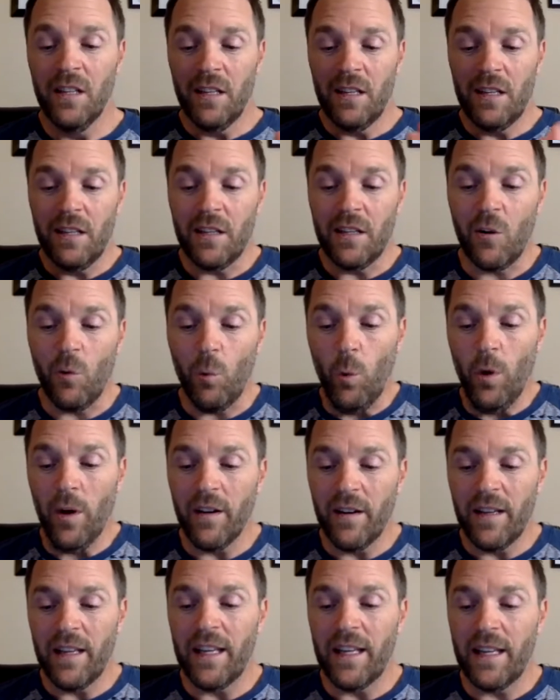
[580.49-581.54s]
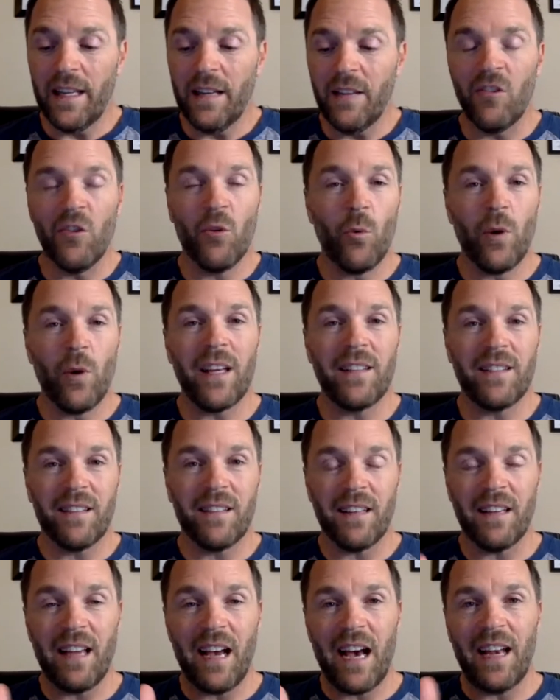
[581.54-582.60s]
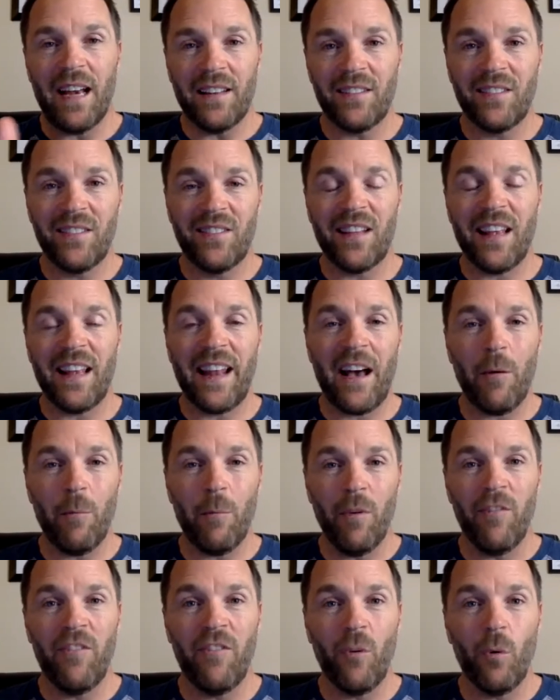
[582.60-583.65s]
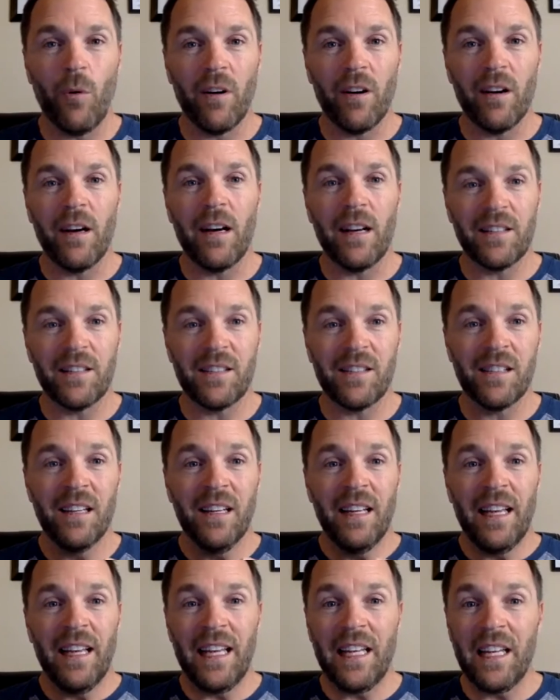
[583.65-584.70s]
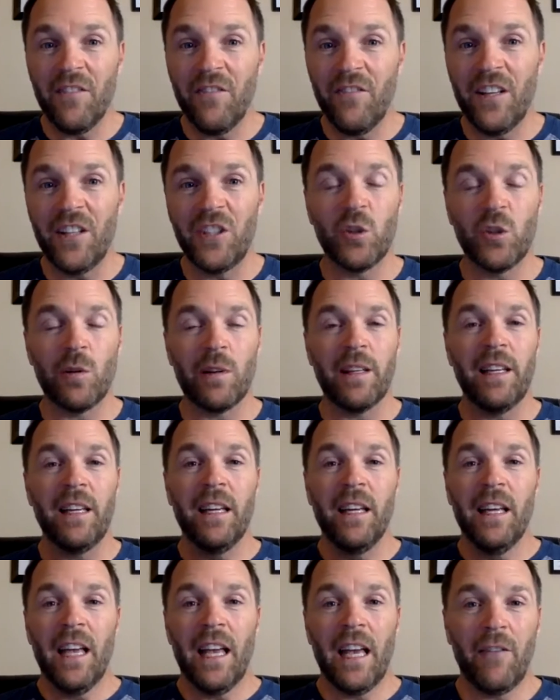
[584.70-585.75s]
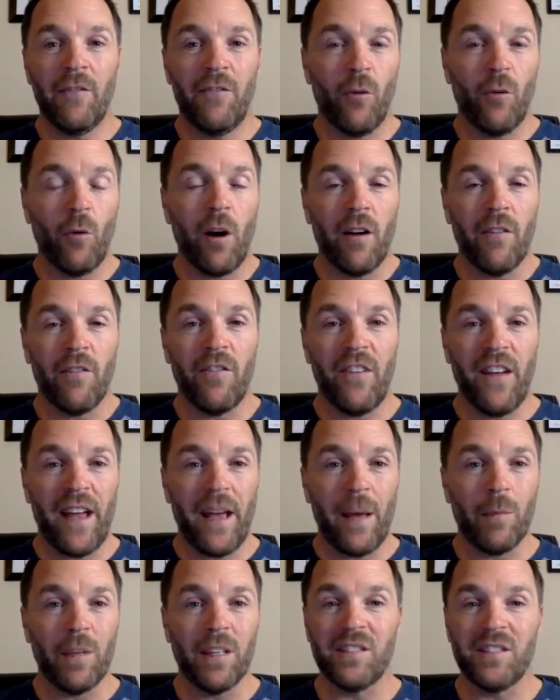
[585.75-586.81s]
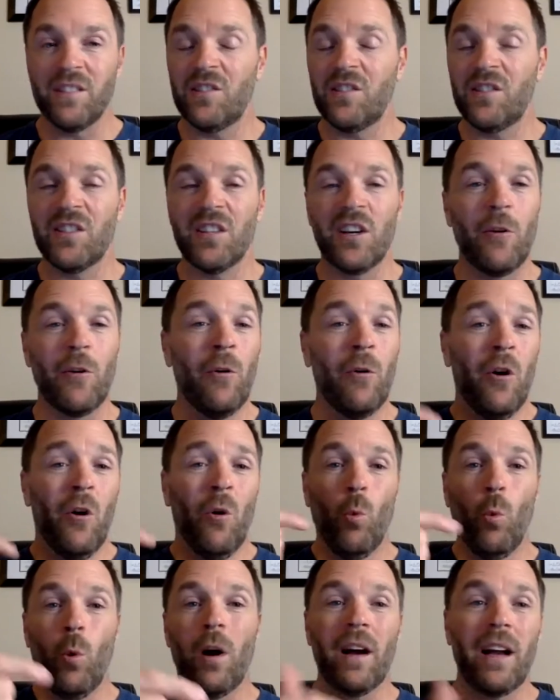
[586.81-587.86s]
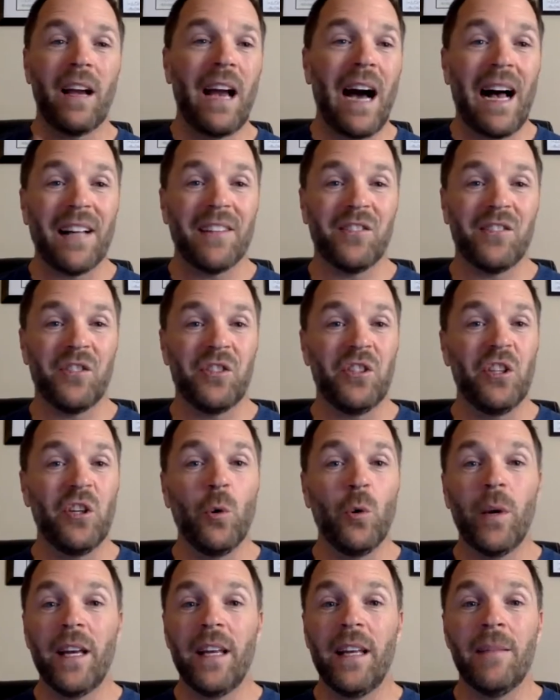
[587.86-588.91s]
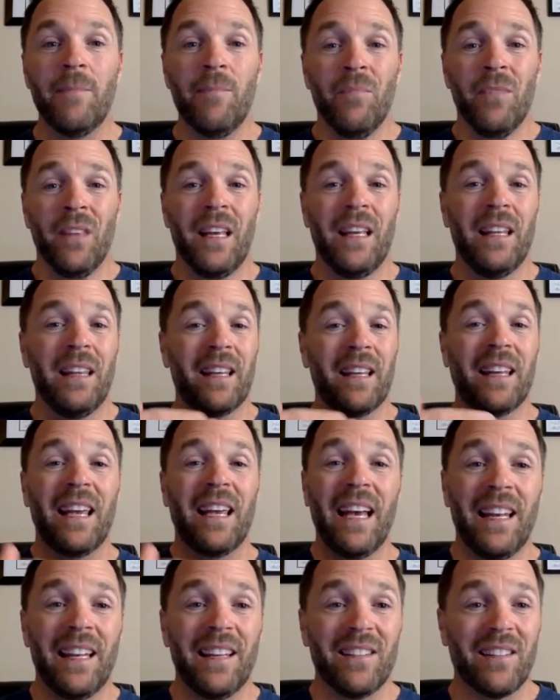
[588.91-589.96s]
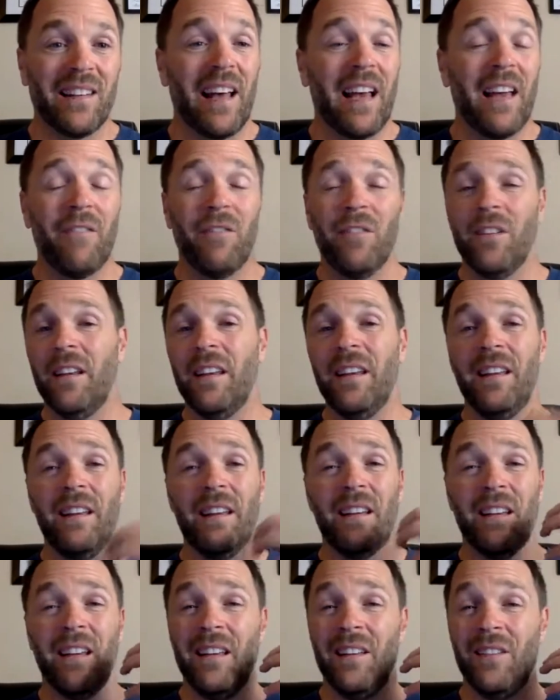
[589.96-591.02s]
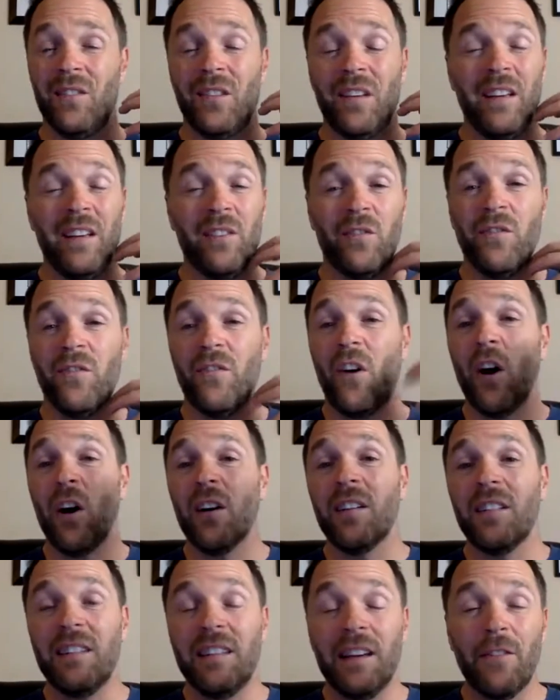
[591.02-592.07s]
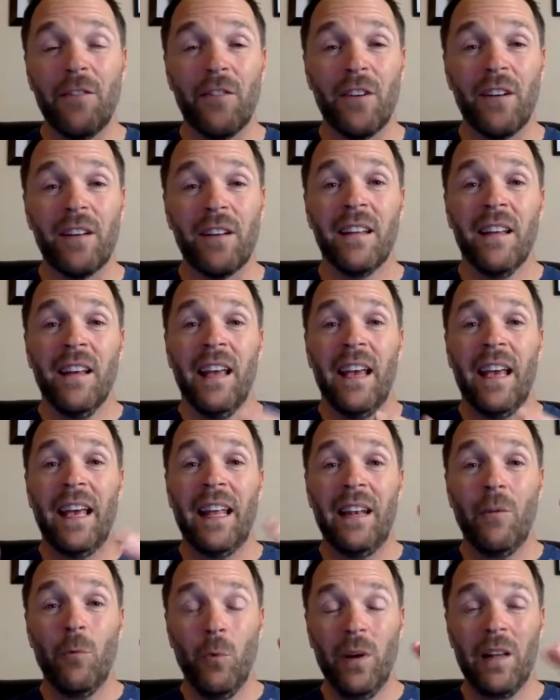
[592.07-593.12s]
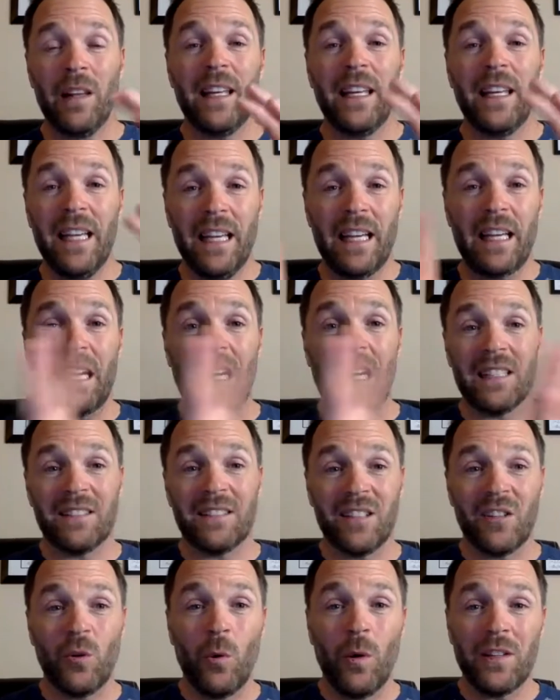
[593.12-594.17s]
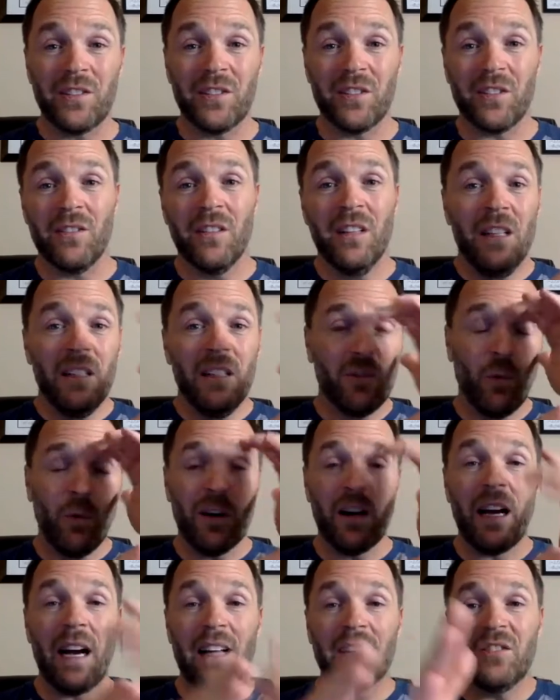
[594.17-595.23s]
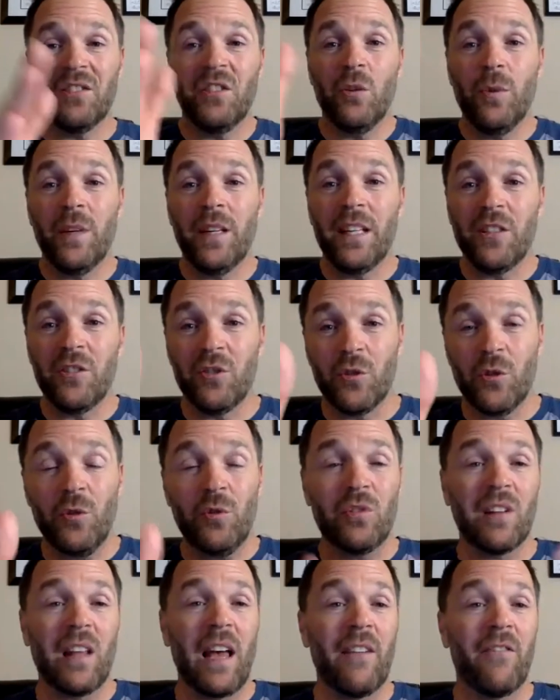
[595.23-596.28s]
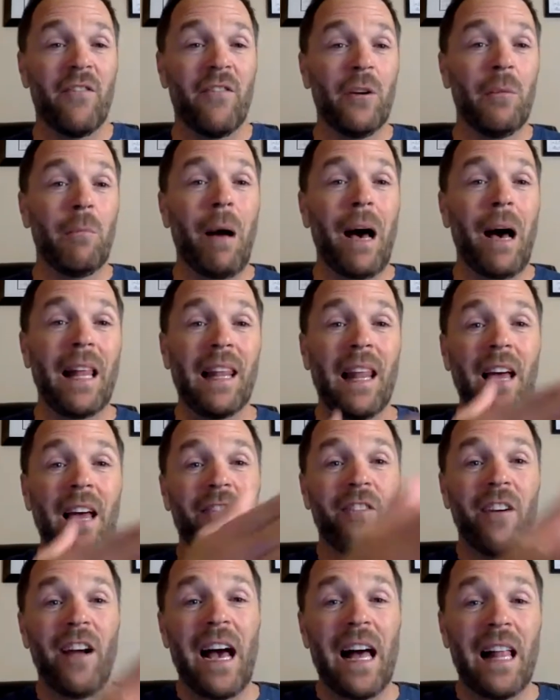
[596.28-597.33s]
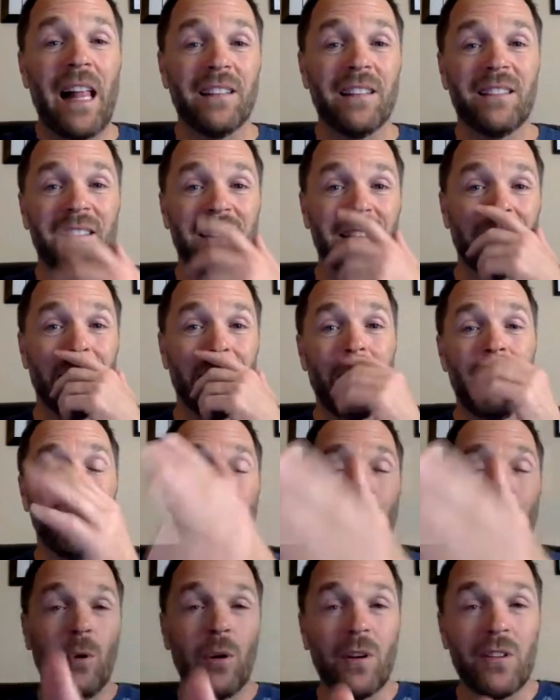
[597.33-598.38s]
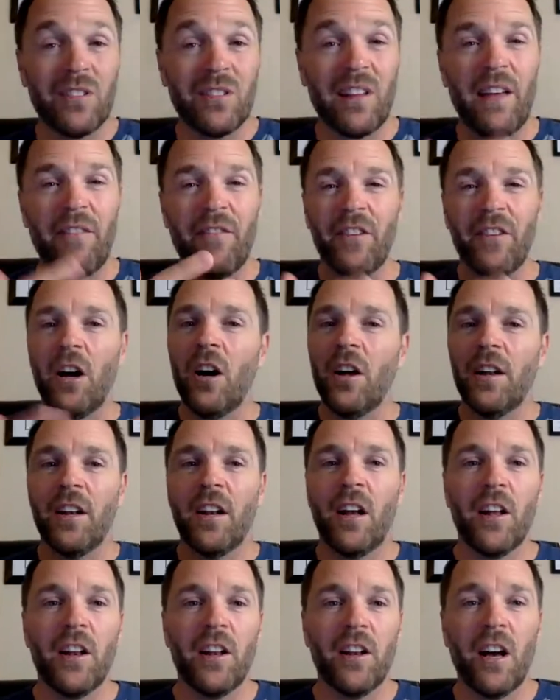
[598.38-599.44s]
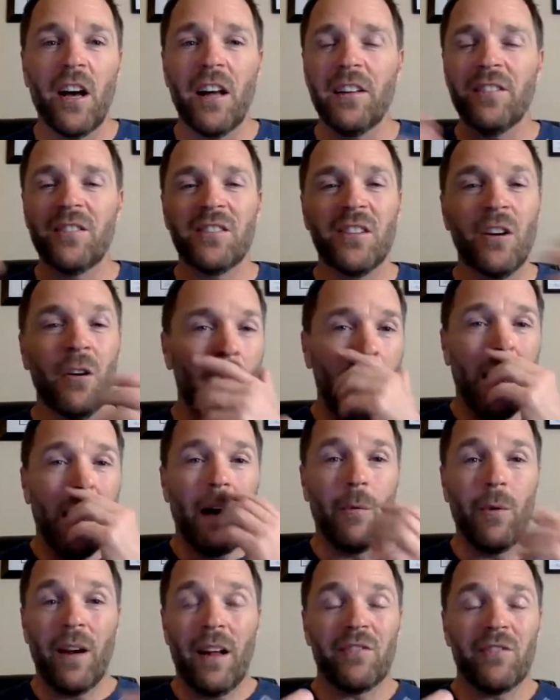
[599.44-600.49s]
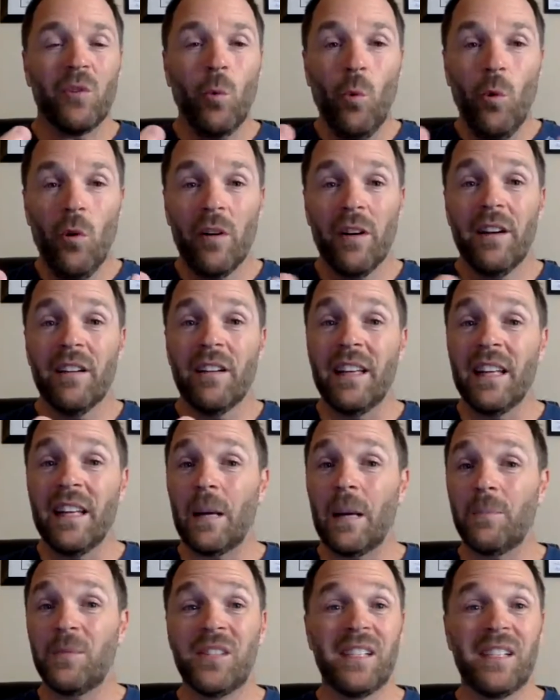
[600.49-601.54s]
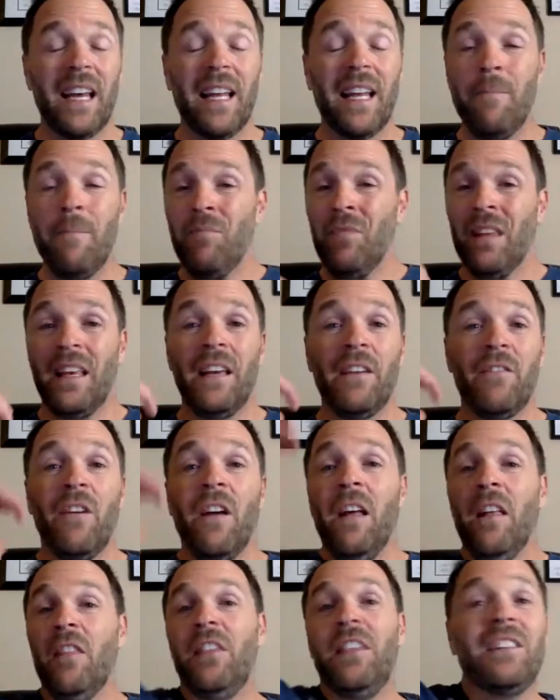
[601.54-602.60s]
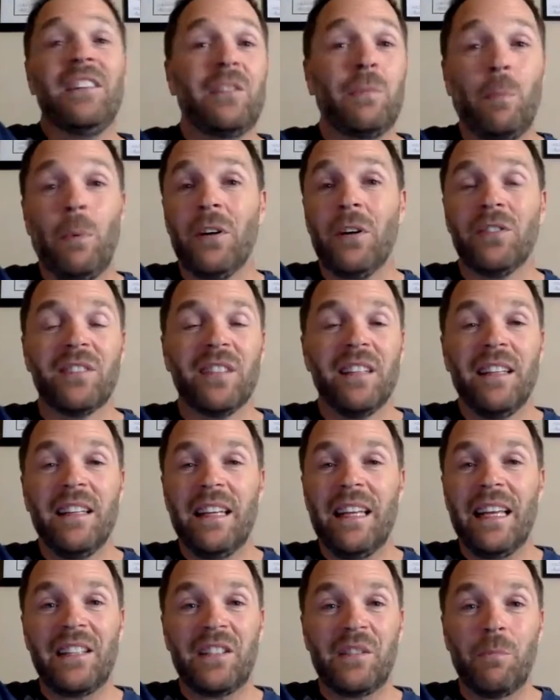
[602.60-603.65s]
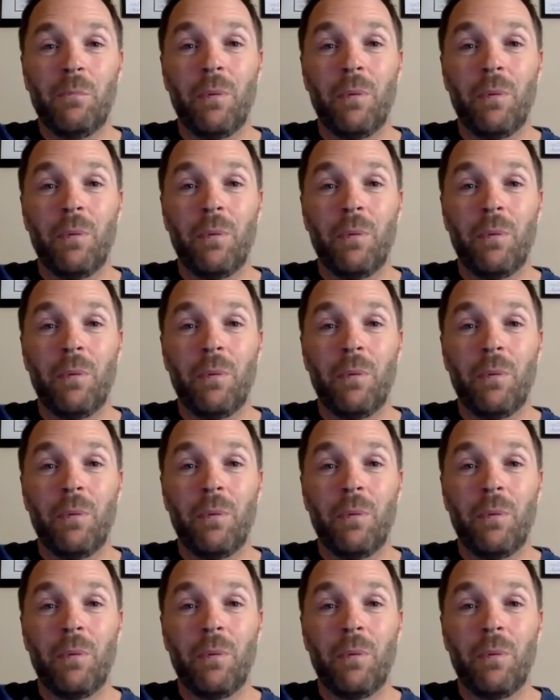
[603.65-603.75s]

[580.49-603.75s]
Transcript: You know, we're in the race that God has set out before us individually and for our families. And so, what God's doing in the Kenny's life is, is far different and really inconsequential to what God's doing in Drew's life or in my life or Alice's life or Brooke's life and on and on and on. And so, I wouldn't have to worry or get upset if this person gets